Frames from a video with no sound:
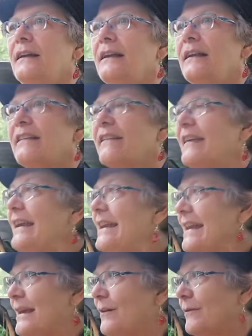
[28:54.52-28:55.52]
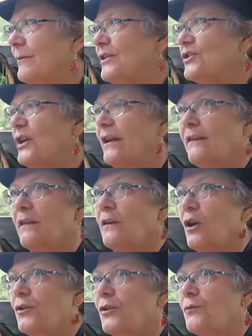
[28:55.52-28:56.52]
Leskidi, which is
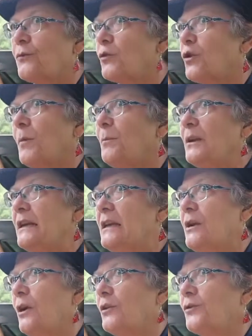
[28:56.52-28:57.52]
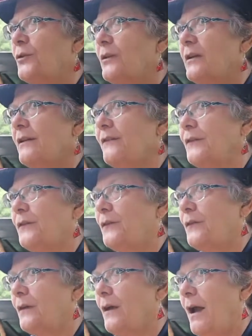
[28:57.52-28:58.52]
another completely alternative
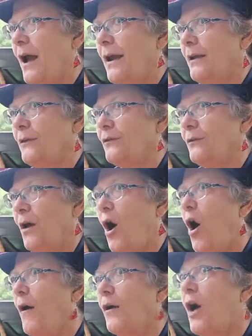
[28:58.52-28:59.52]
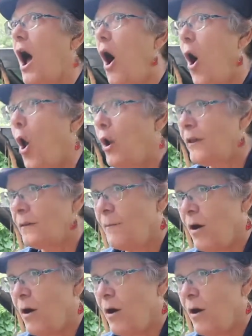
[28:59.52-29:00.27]
island, all of them